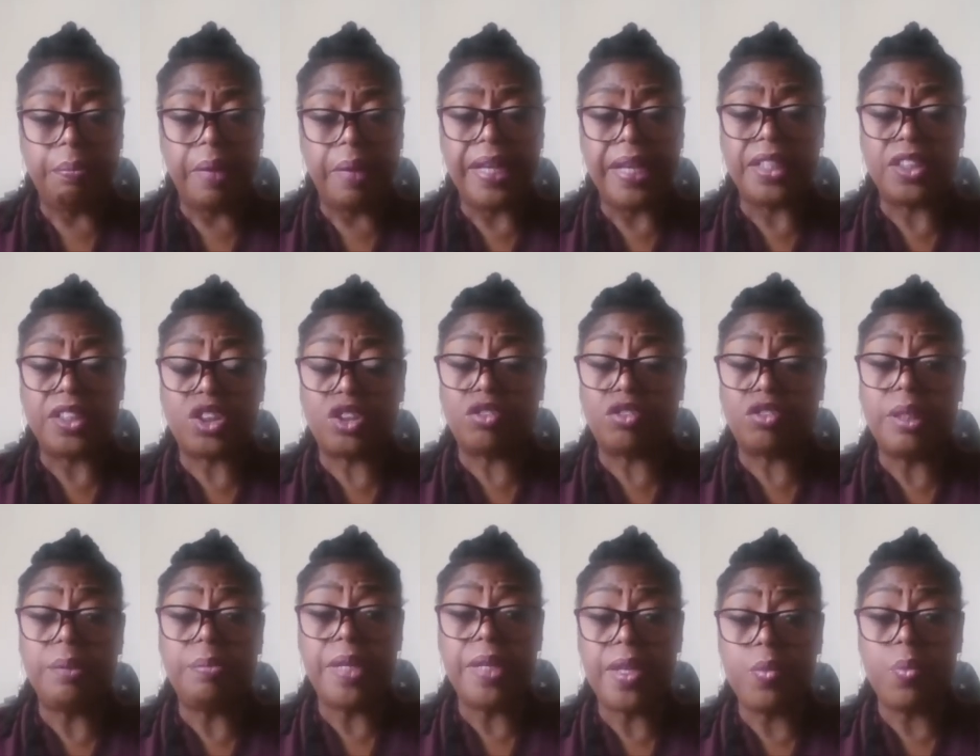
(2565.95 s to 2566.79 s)

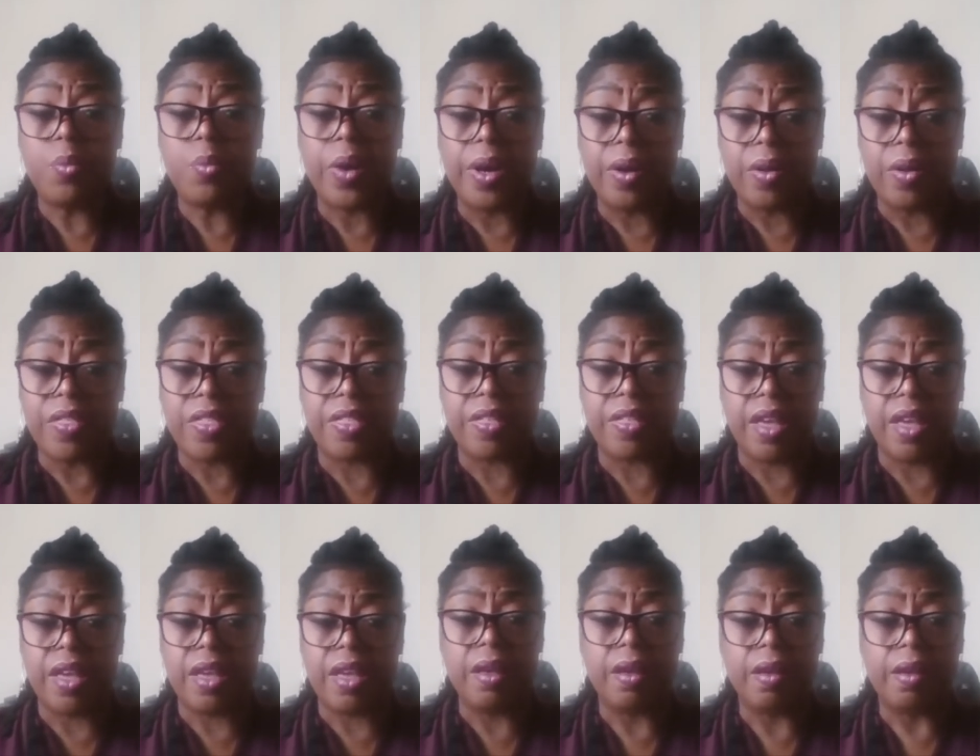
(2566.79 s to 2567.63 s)
extremely
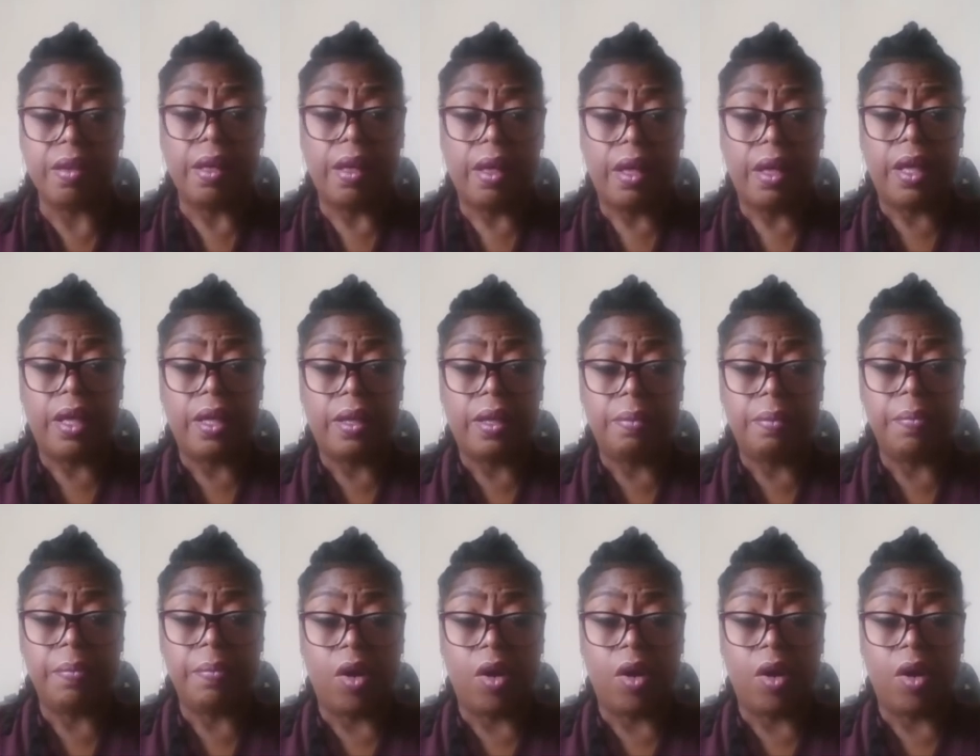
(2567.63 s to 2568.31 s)
wealthy um,